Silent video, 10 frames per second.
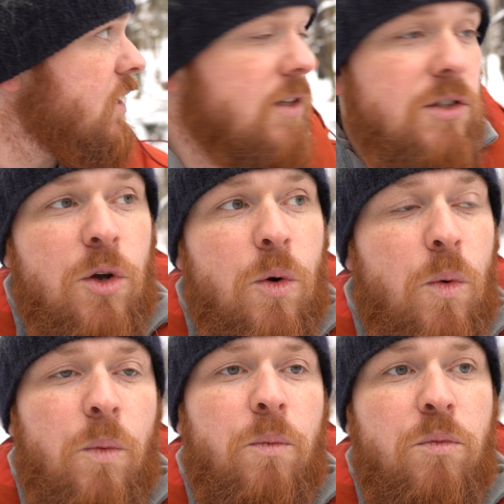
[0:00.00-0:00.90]

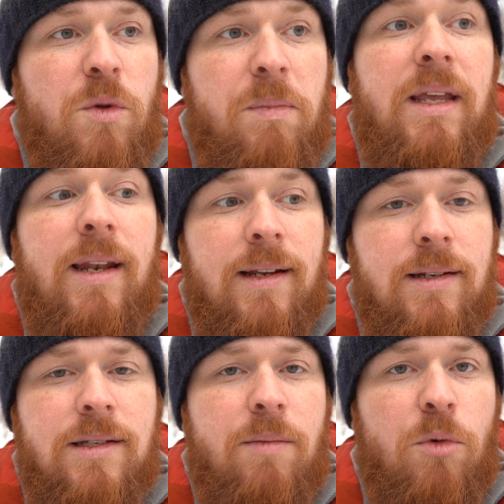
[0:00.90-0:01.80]
So the beginning of
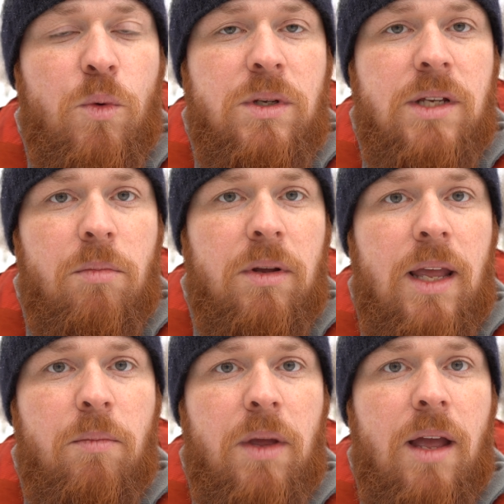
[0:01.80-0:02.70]
December, we set up a
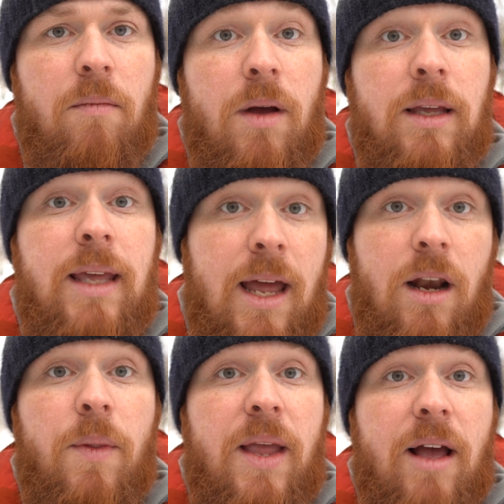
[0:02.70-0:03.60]
game cam again
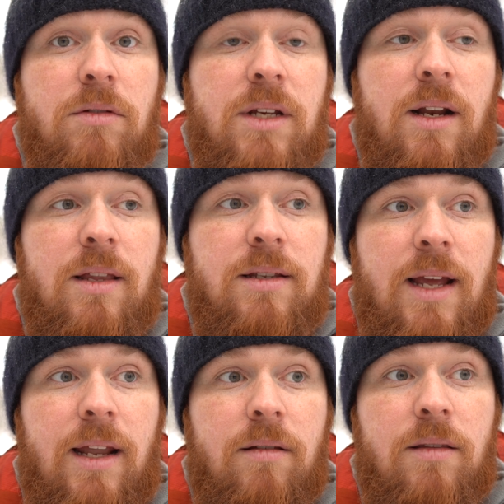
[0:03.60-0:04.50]
on the outside of the
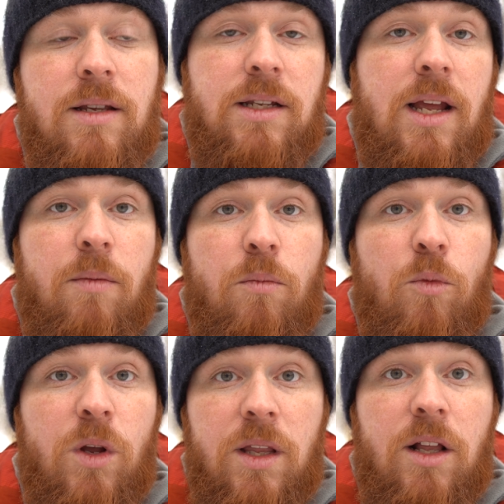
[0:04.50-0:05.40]
den, this time
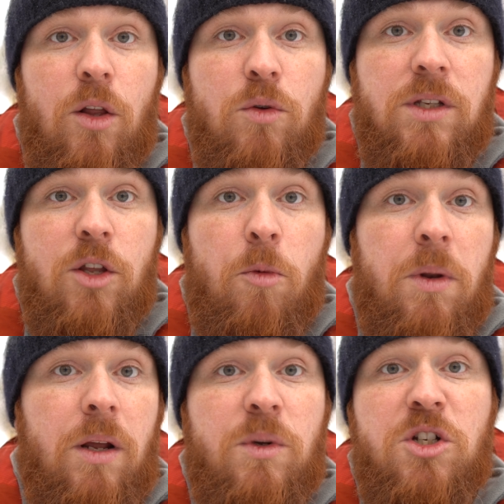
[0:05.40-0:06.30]
really close to the
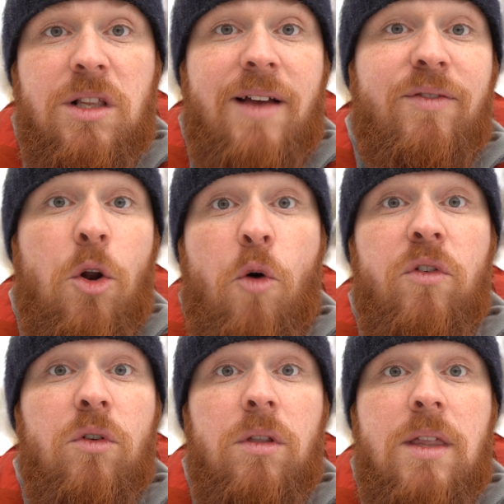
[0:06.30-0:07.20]
opening, and we just left it
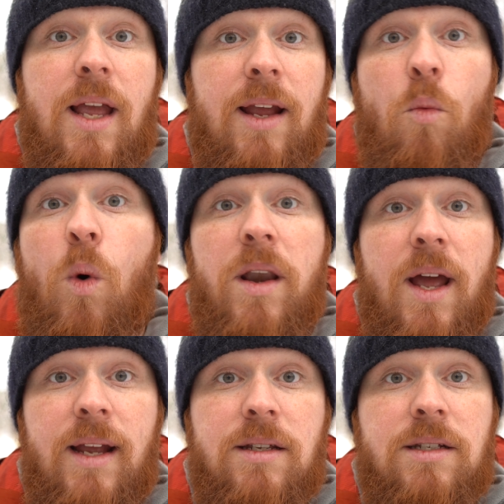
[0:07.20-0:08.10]
overnight one
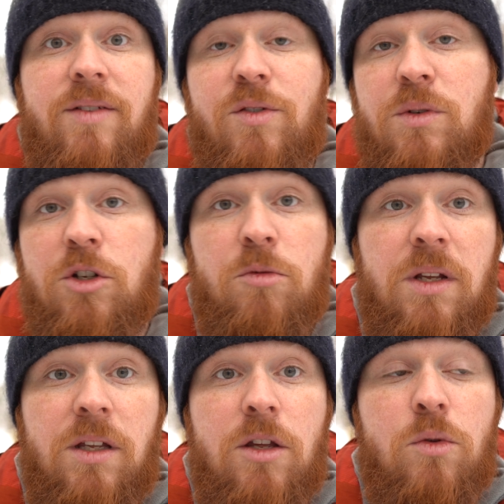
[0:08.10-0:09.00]
night to see if it was still
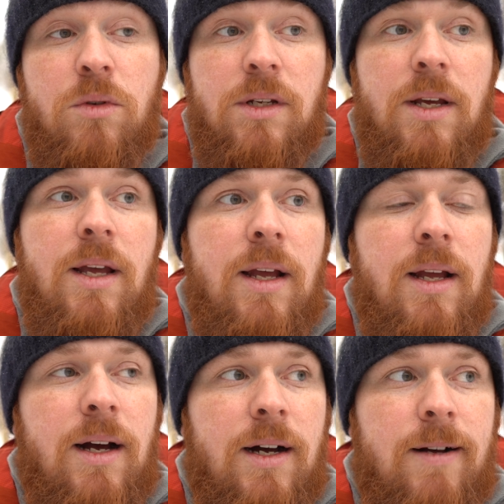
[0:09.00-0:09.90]
being used,
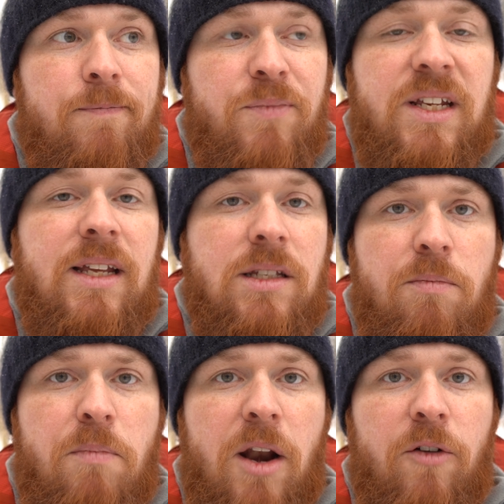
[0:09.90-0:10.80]
to get
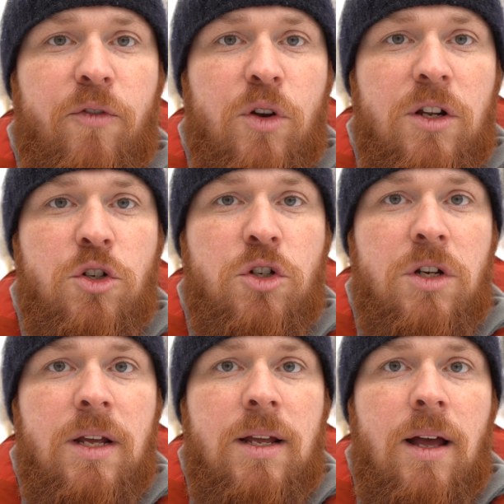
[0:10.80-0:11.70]
some better footage
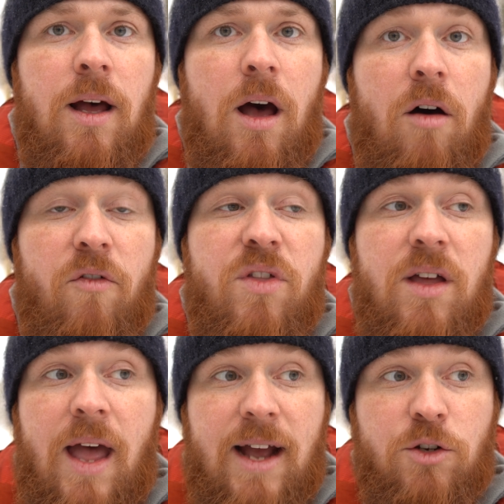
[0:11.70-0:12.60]
of
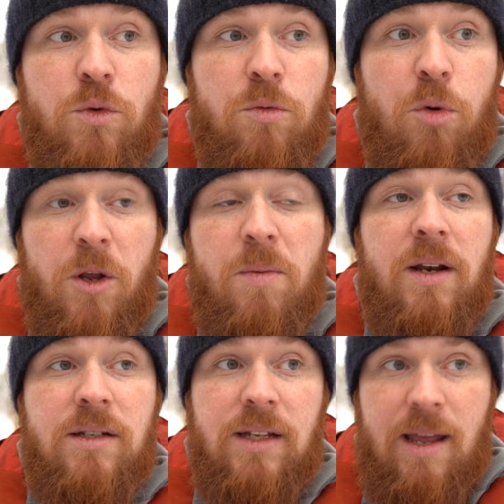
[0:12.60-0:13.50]
the actual porcupine
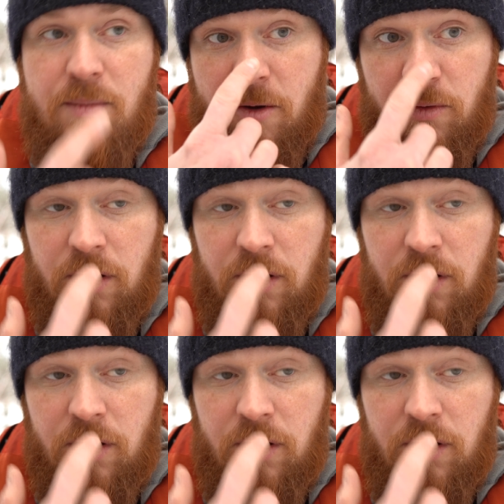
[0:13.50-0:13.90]
as it came out.